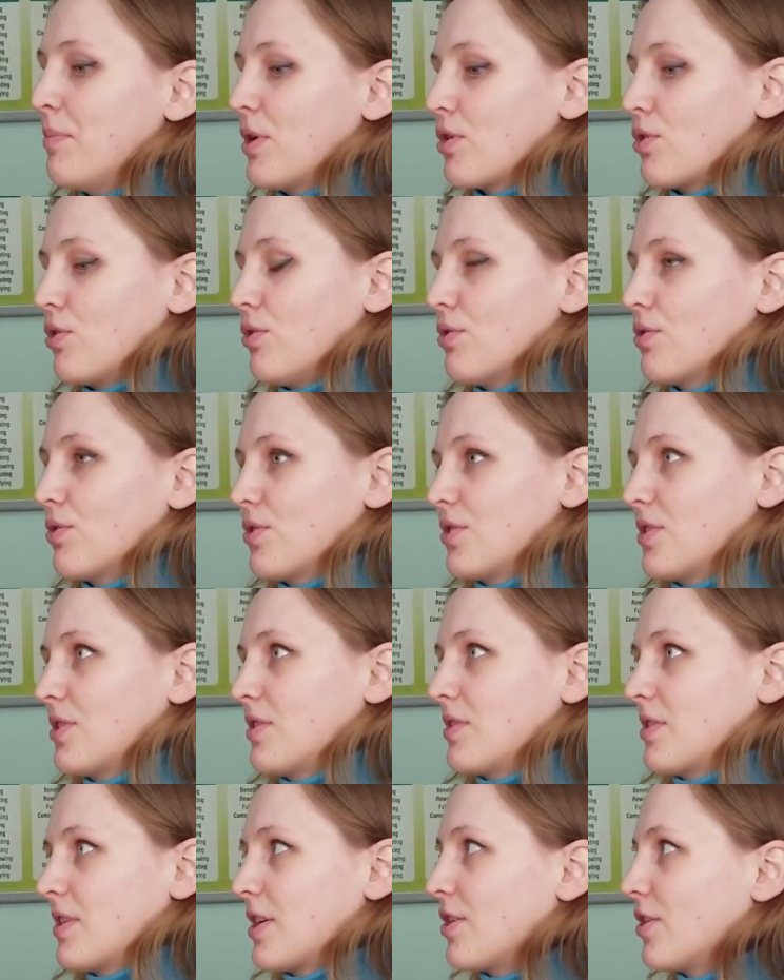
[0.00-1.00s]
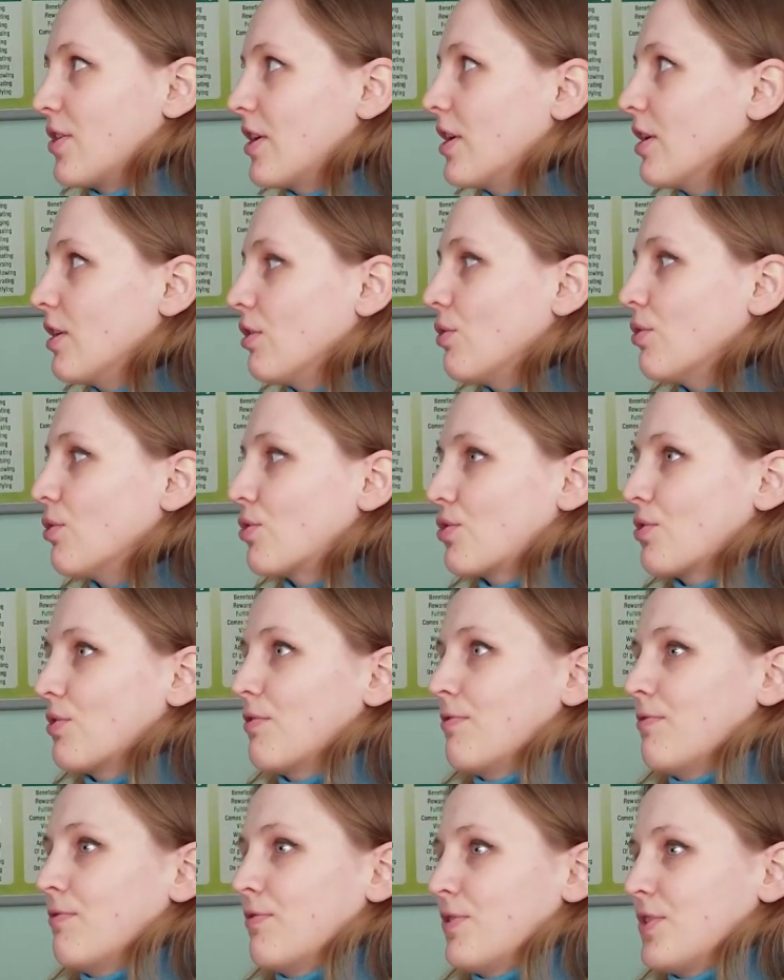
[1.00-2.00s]
because there are a lot
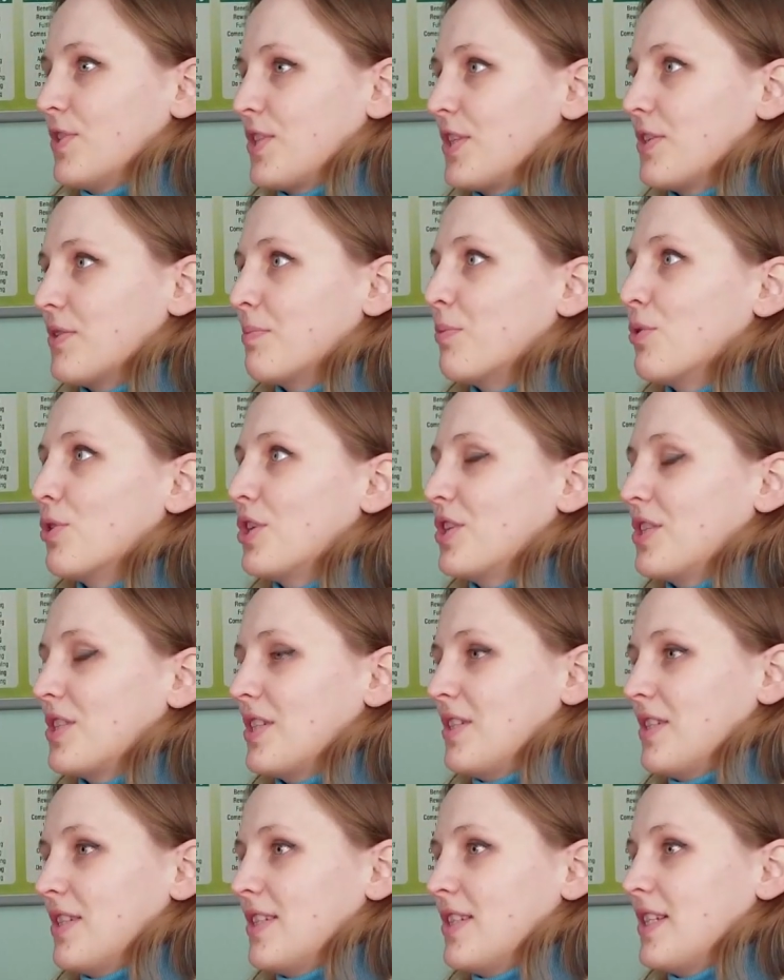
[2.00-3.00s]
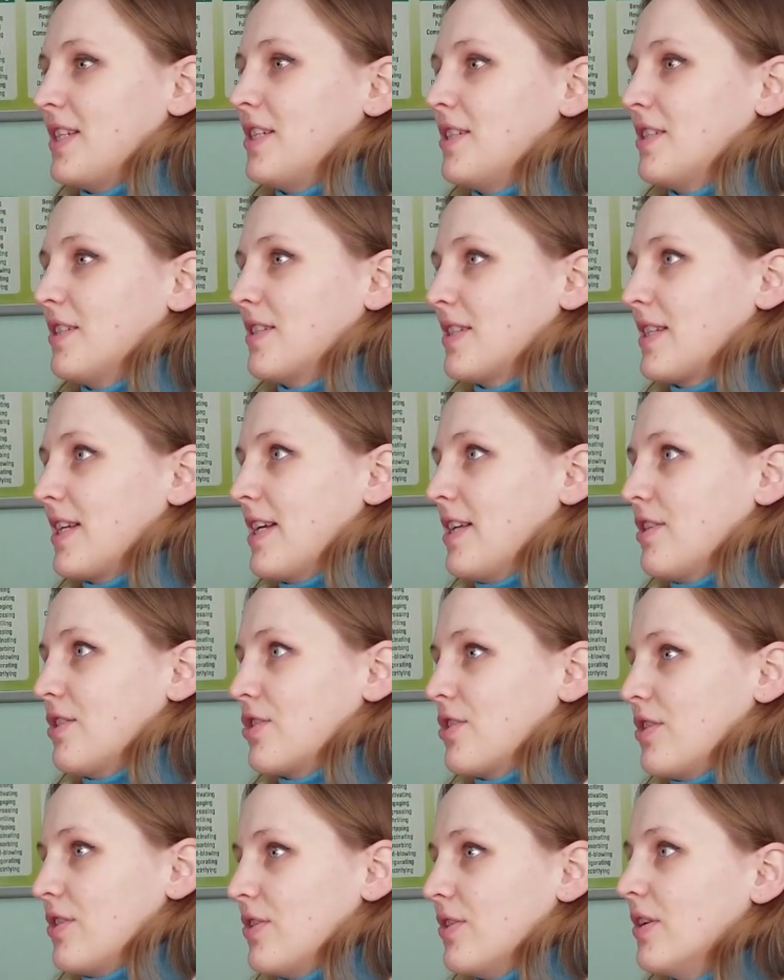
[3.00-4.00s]
of ceremonies in the city
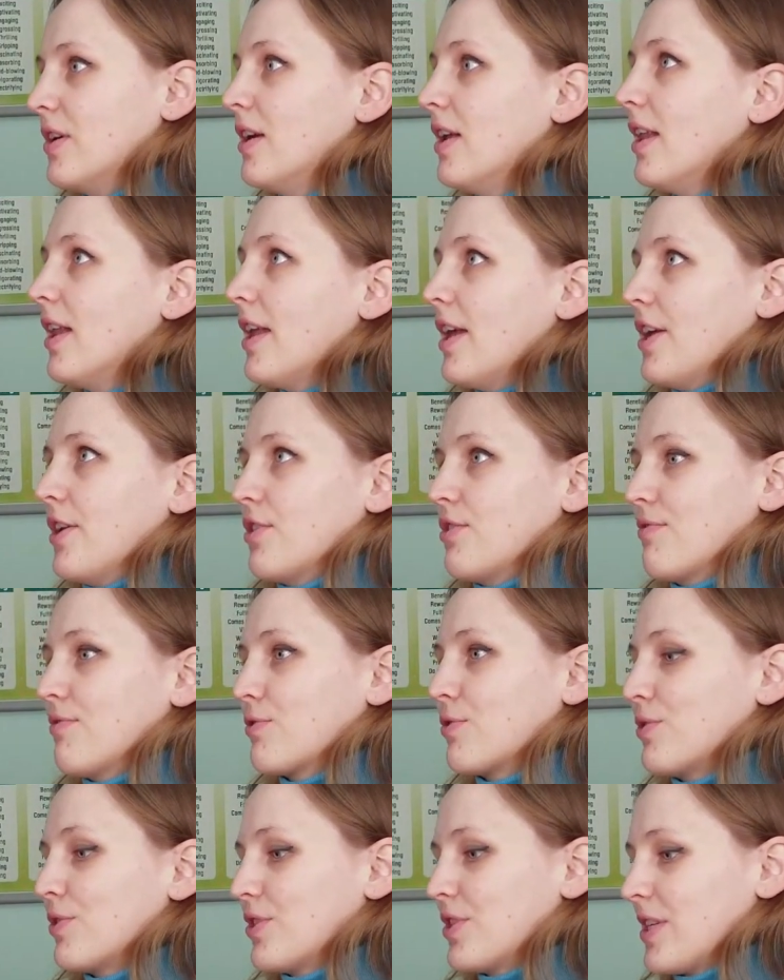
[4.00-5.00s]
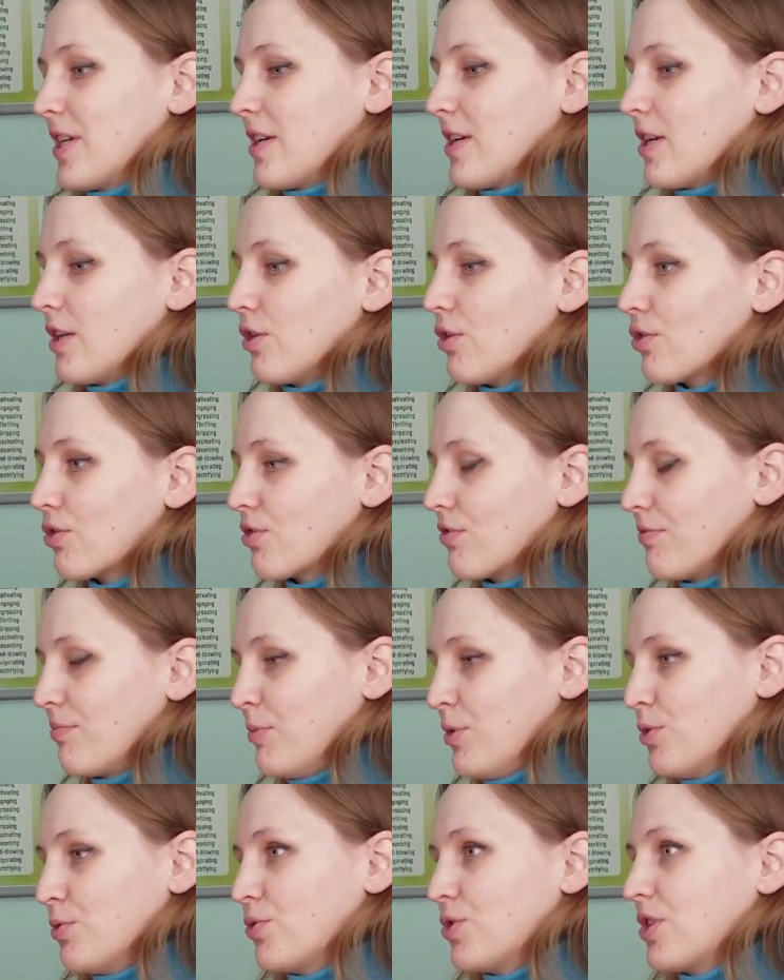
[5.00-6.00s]
center, and of course there are a lot
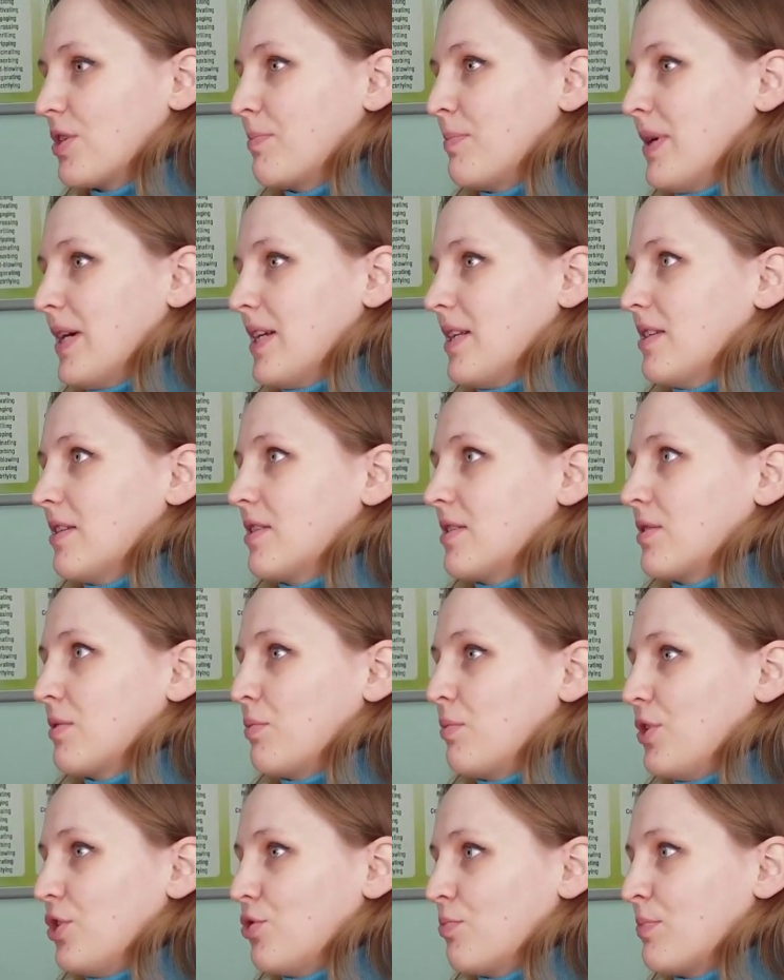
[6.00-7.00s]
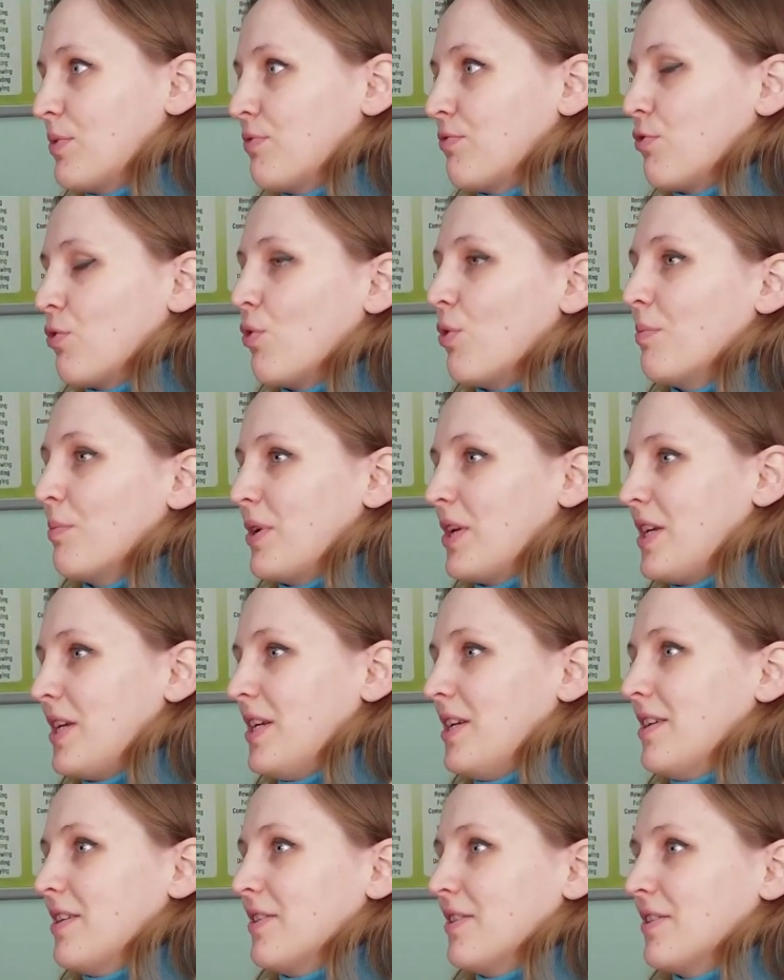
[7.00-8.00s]
of music bands which perform
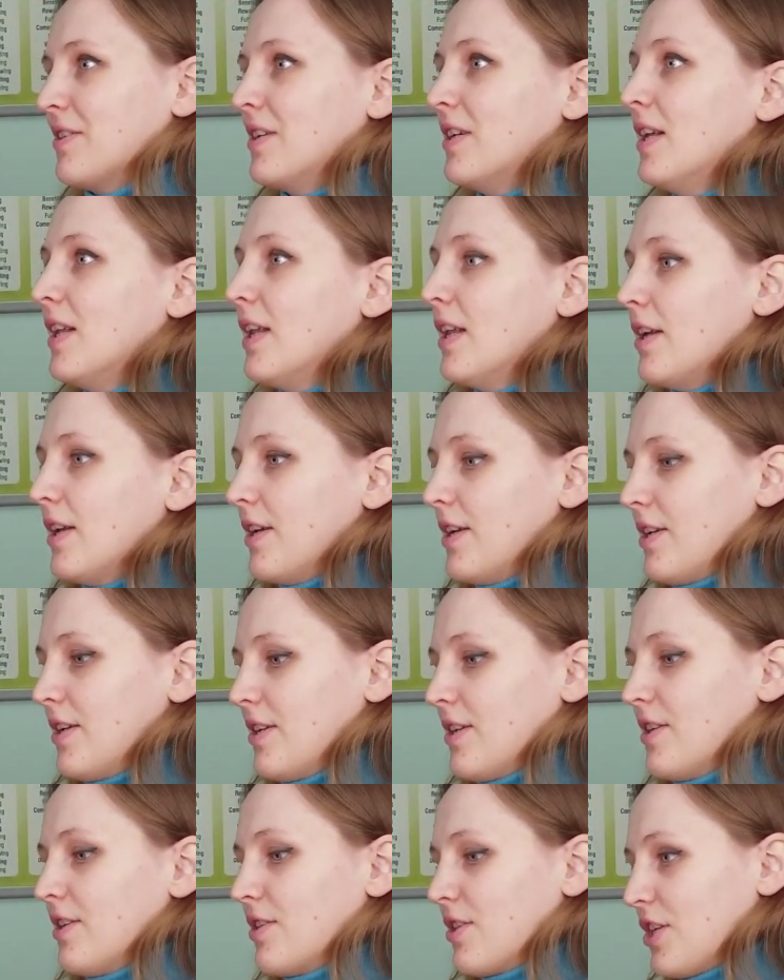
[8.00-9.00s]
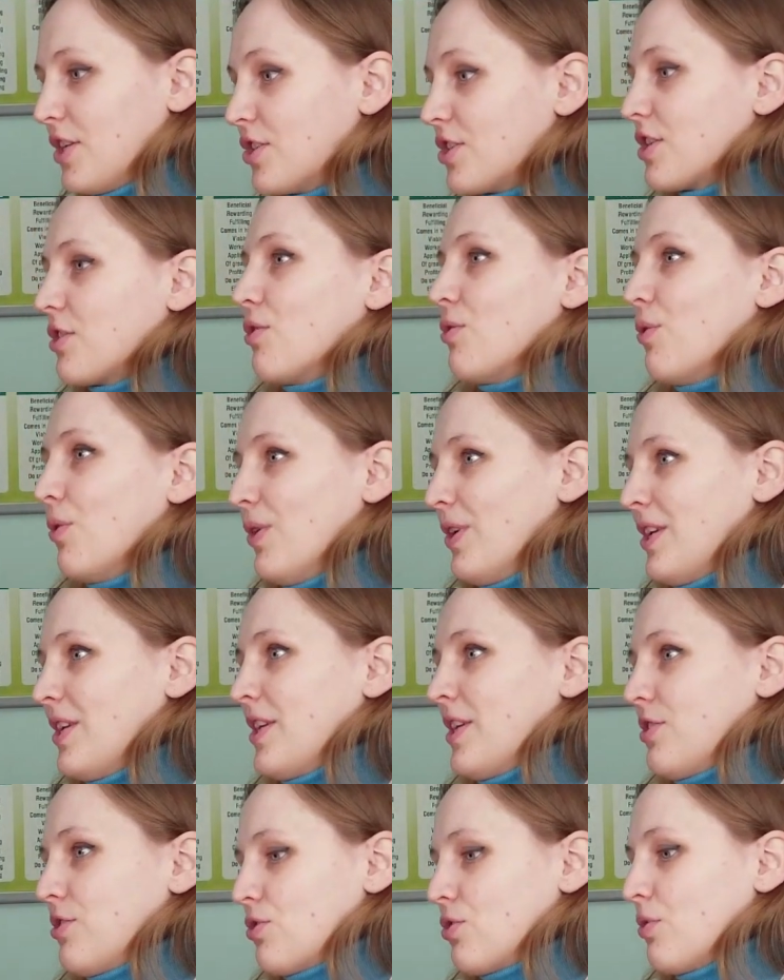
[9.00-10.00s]
here. And it's a
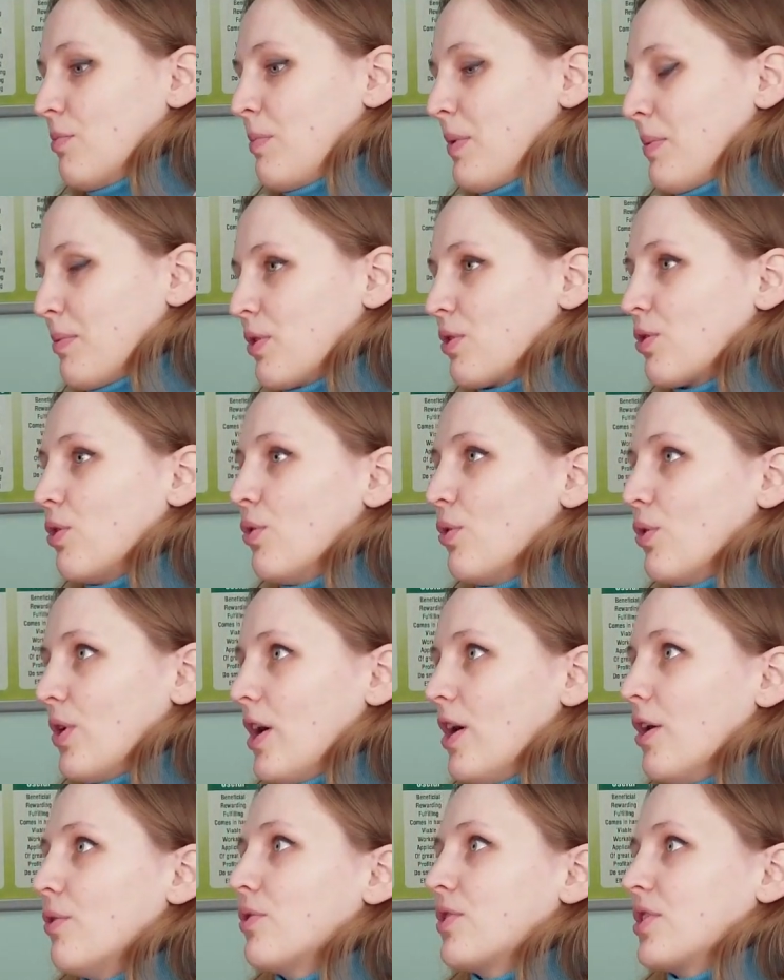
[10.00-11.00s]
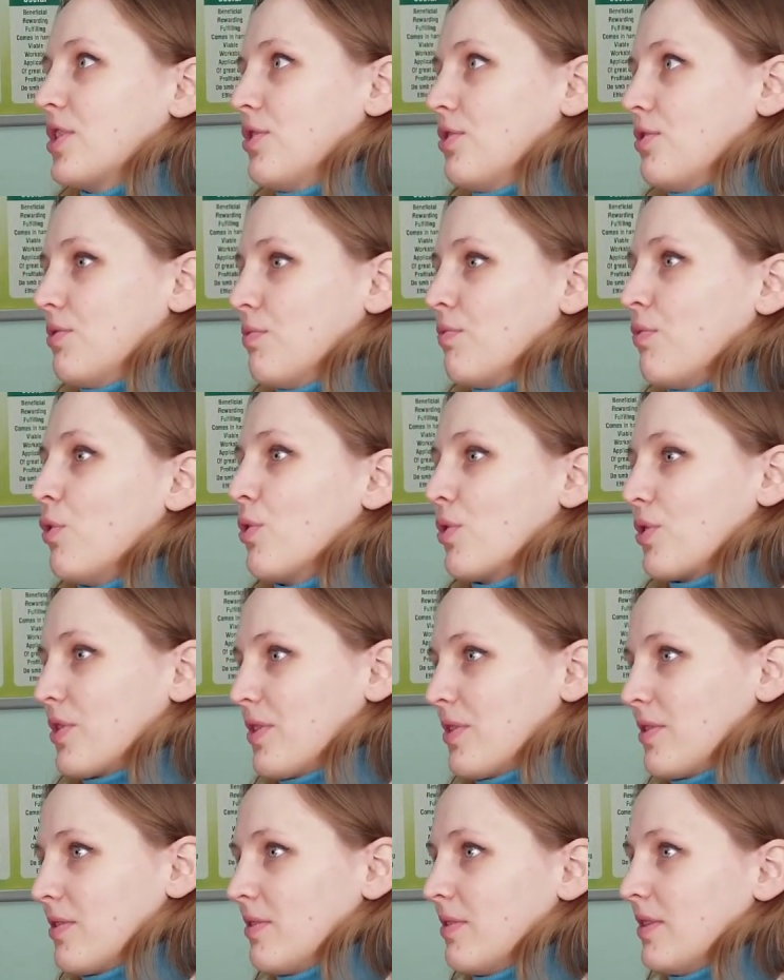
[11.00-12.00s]
holiday, so people go out and
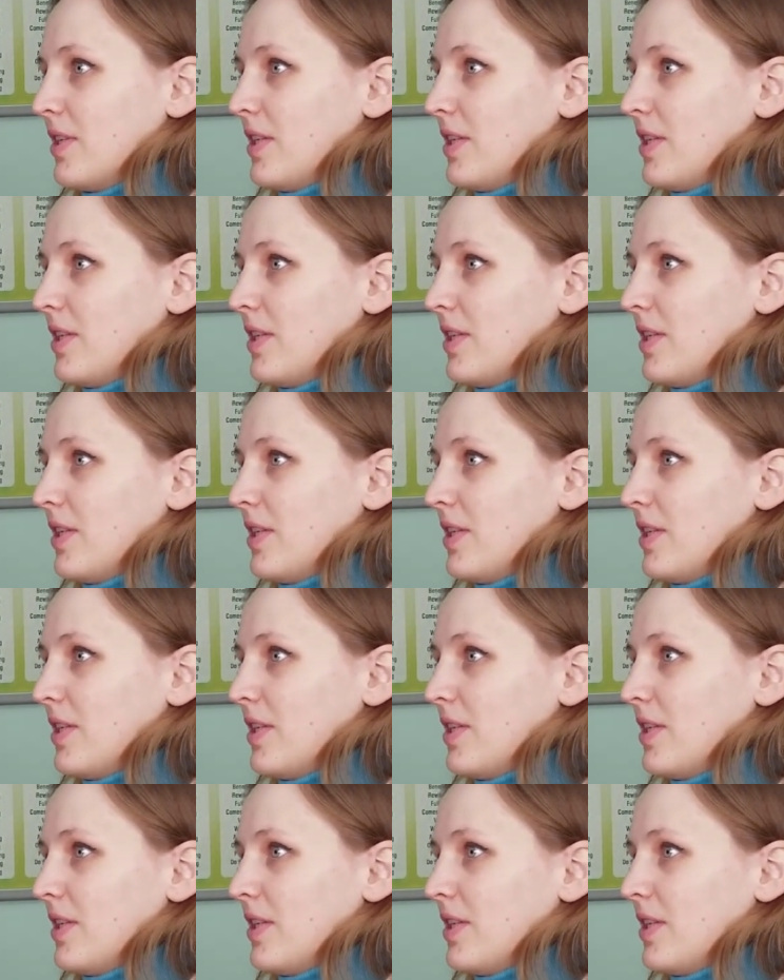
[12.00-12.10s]
walk.